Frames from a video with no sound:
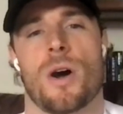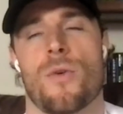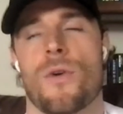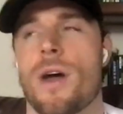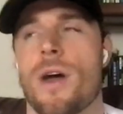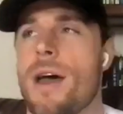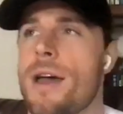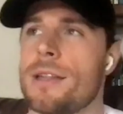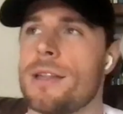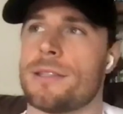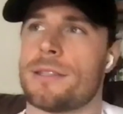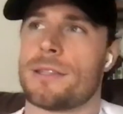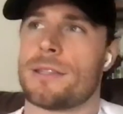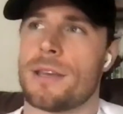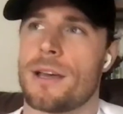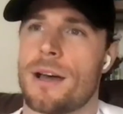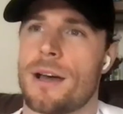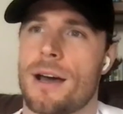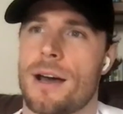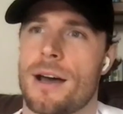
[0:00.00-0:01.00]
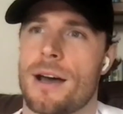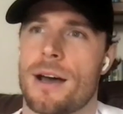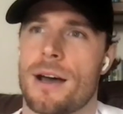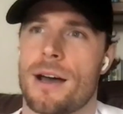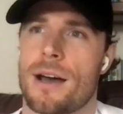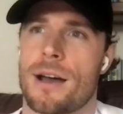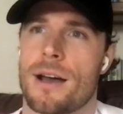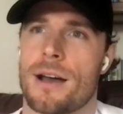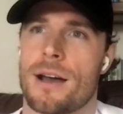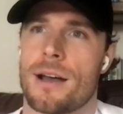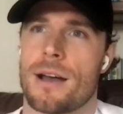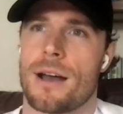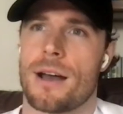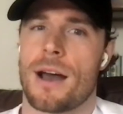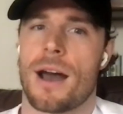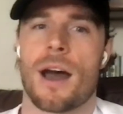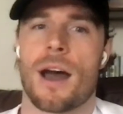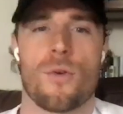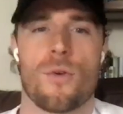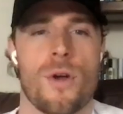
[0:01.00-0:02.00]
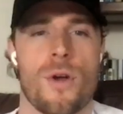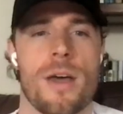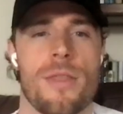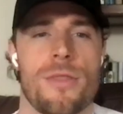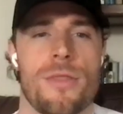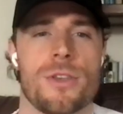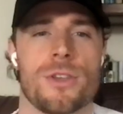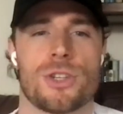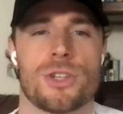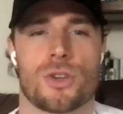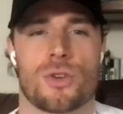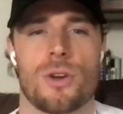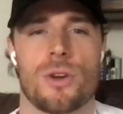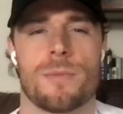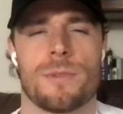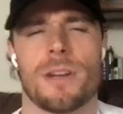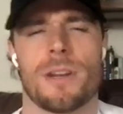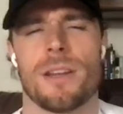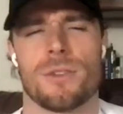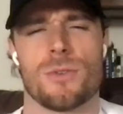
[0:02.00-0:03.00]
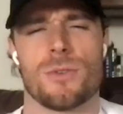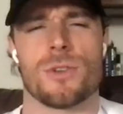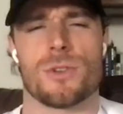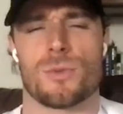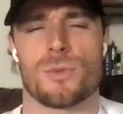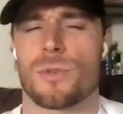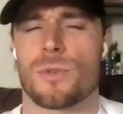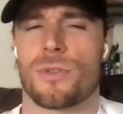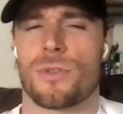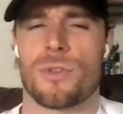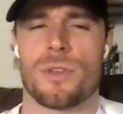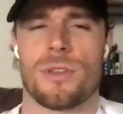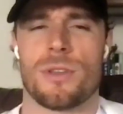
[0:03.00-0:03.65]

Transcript: I read the script, and I do this with